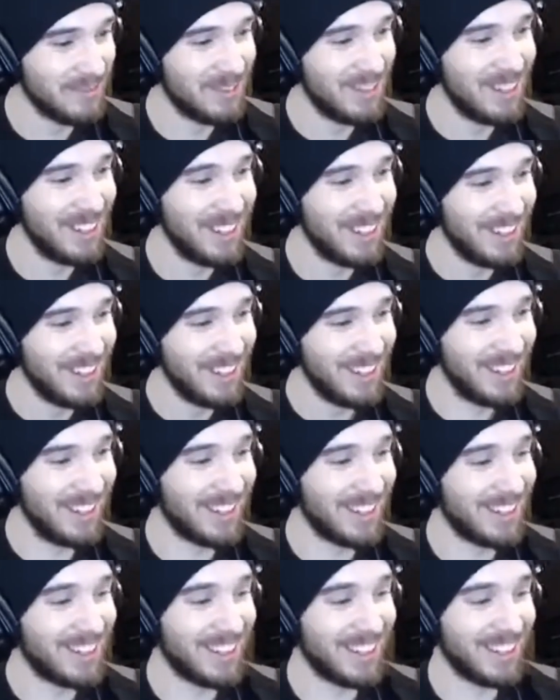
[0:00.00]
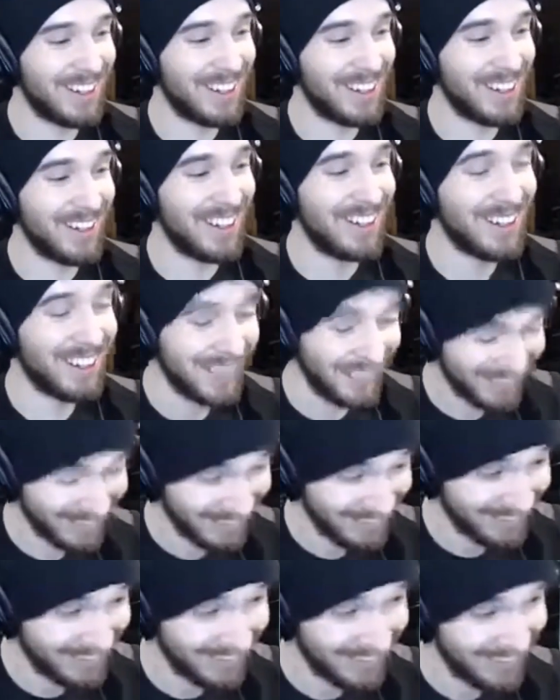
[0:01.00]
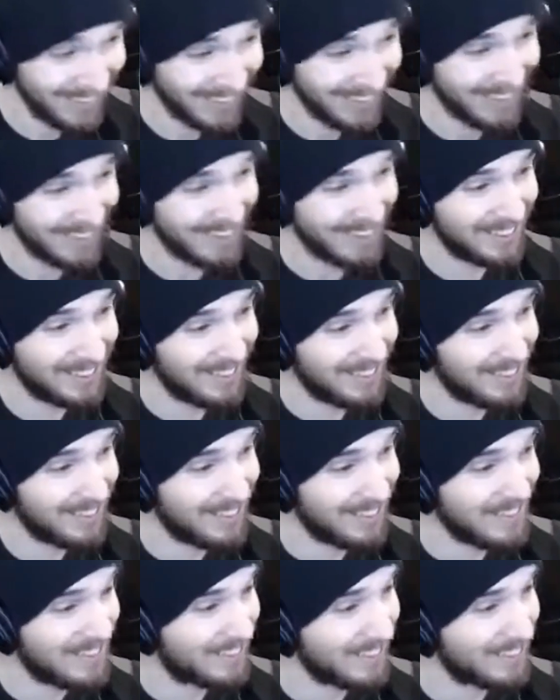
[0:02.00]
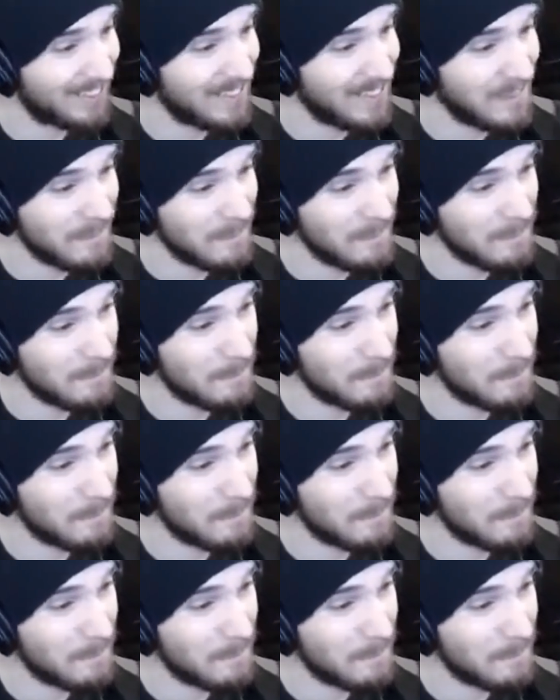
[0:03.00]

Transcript: okay. well, that was a waste of money.